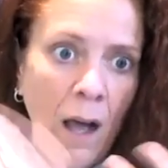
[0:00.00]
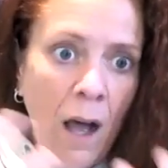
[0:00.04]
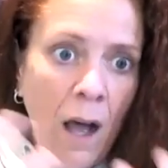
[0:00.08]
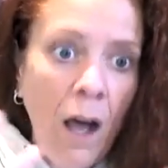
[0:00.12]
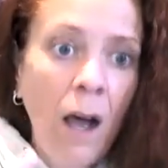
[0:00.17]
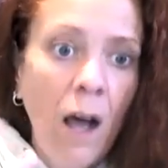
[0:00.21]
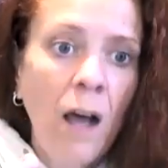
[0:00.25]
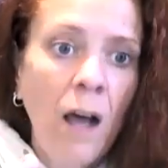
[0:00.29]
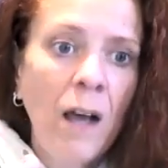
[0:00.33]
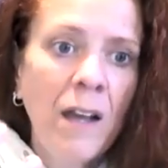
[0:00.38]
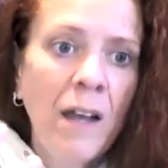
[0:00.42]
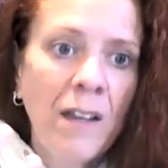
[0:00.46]

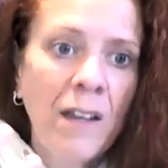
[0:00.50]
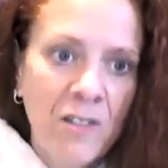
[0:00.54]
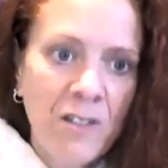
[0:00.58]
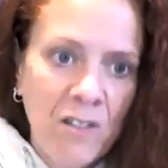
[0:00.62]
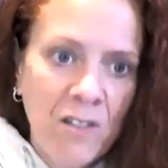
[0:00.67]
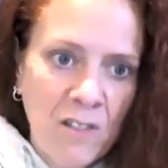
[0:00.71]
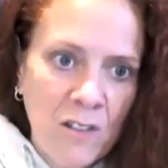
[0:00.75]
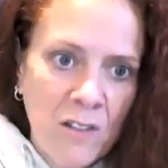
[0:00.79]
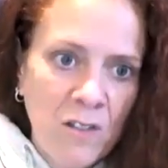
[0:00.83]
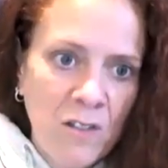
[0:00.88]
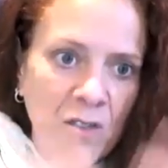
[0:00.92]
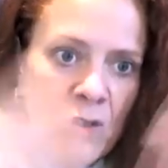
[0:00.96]

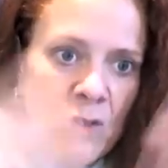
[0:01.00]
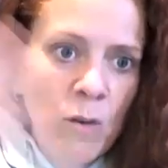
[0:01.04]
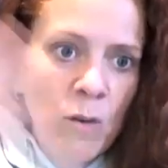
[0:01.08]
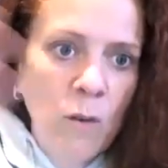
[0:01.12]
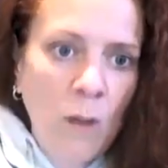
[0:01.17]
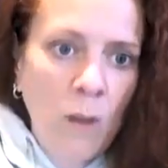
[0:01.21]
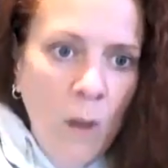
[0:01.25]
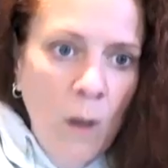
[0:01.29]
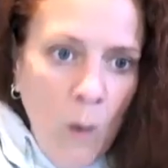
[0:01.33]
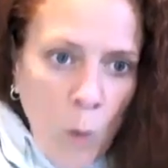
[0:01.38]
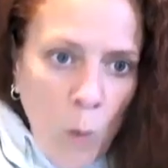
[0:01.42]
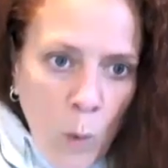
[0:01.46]
us so
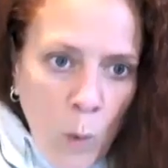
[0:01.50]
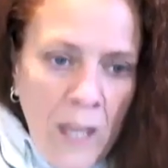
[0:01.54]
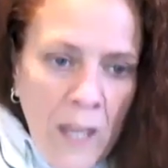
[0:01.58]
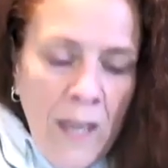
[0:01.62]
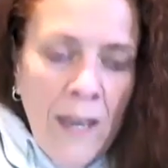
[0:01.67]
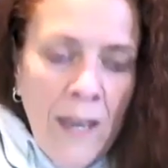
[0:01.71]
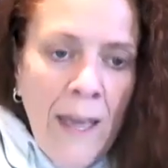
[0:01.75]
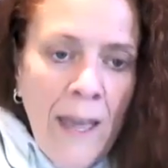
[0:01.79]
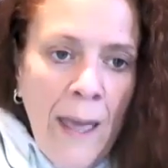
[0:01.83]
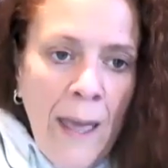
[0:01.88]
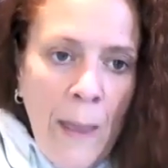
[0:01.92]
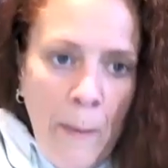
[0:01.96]
that
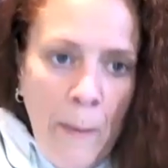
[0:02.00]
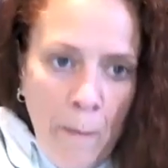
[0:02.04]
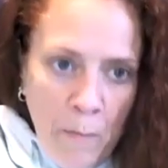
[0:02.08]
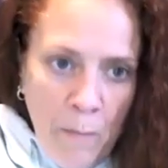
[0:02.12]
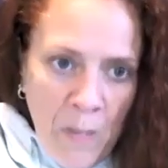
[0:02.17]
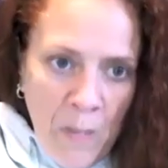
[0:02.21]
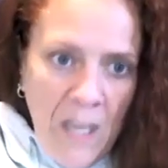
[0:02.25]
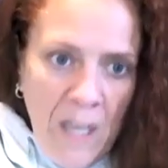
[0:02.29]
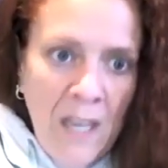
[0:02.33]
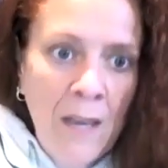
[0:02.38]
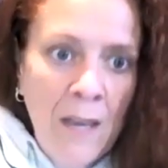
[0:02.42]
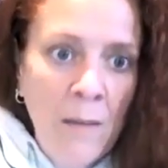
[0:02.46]
we can
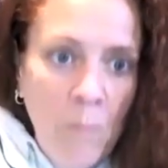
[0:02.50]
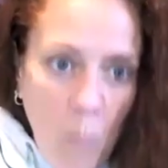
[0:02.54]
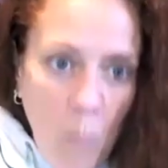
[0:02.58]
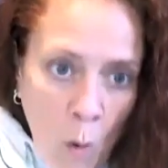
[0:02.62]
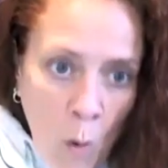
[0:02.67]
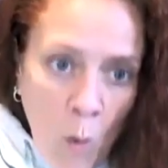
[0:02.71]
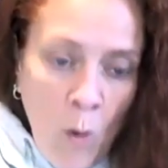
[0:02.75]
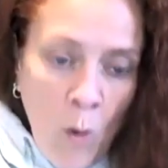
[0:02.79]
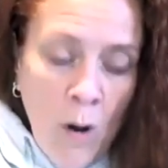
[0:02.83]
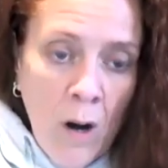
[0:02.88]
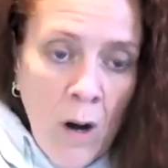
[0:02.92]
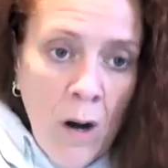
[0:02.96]
be
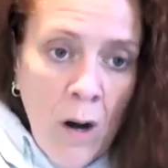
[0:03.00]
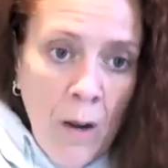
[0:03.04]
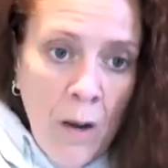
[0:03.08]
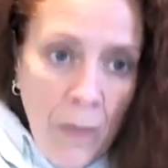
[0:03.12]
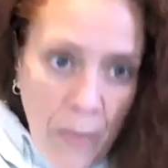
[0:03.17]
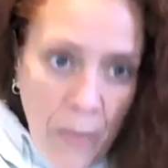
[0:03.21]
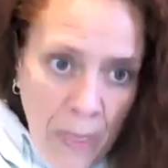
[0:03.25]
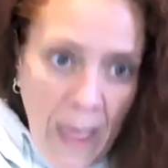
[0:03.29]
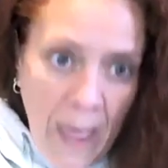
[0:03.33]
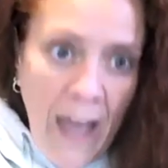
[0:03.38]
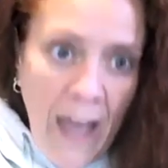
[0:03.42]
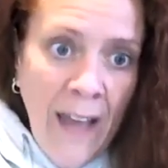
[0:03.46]
more.
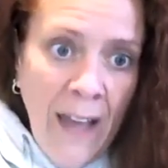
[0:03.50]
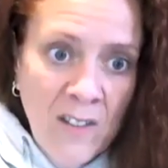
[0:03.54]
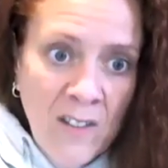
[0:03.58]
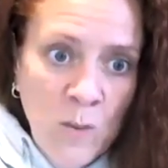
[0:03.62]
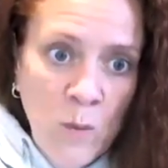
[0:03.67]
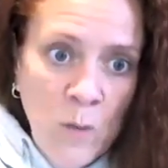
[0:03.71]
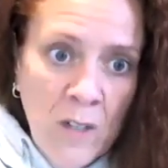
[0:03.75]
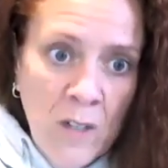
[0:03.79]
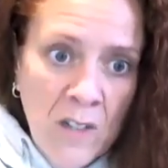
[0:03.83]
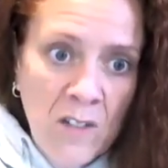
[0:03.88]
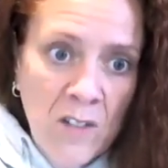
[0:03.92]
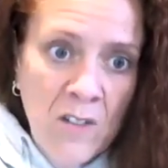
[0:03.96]
That's
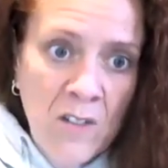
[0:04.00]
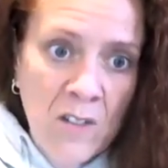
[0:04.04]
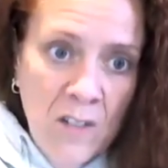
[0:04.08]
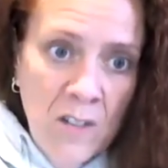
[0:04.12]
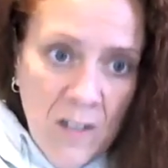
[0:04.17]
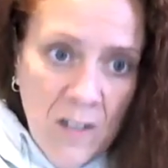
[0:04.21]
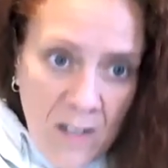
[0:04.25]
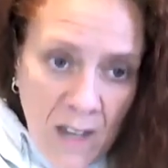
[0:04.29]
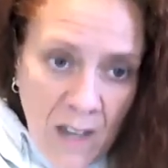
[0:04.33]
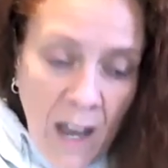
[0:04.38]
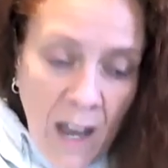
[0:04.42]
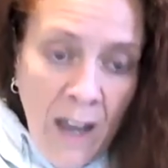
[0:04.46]
what it's
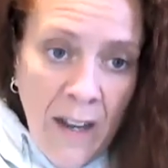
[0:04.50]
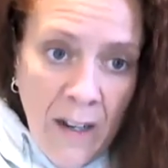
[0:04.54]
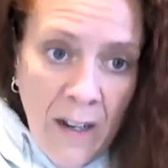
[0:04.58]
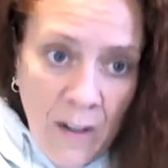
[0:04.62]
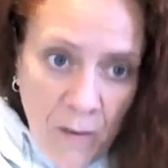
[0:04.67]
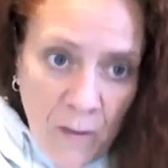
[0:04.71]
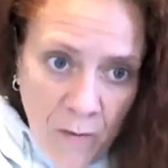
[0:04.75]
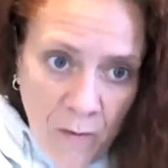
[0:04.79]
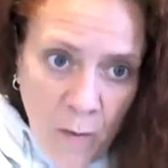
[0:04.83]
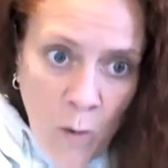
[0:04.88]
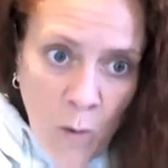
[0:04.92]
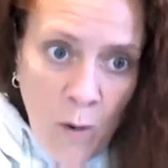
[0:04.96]

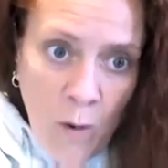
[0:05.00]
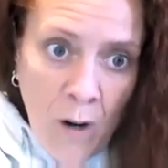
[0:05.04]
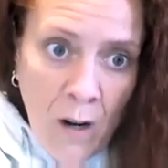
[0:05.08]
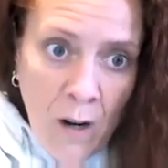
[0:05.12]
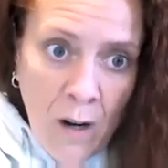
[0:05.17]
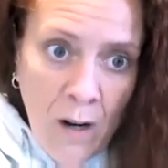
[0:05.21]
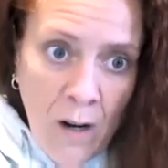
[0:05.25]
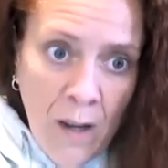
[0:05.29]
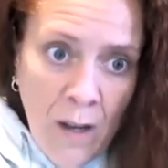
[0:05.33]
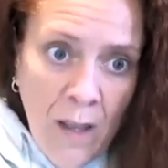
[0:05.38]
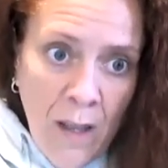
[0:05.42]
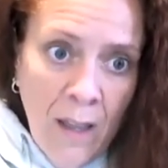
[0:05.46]
designed
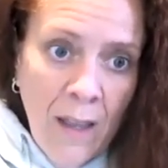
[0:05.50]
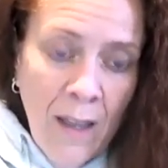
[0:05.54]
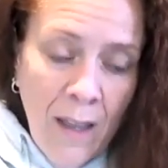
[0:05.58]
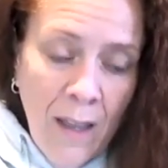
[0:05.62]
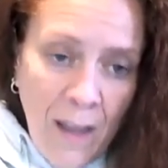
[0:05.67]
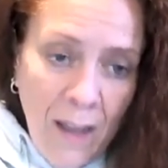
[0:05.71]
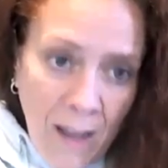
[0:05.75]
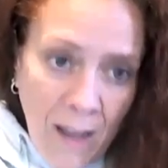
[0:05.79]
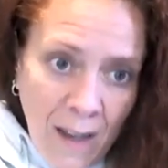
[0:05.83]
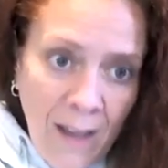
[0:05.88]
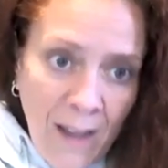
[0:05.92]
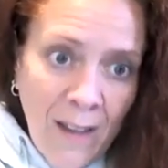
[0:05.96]
for.
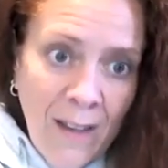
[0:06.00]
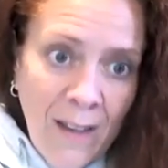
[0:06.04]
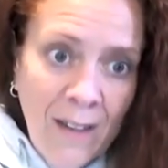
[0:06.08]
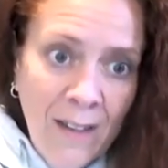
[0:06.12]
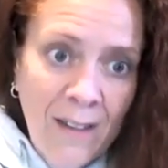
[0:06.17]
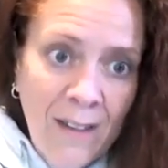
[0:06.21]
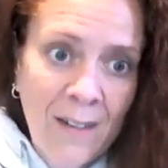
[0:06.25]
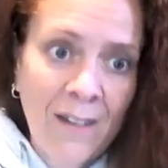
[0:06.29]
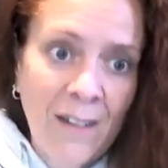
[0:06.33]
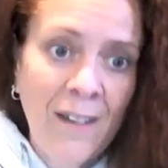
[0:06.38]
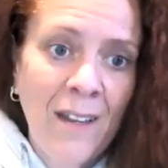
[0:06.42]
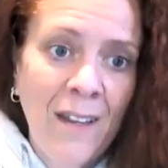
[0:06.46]

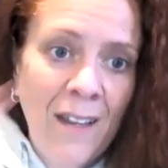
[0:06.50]
And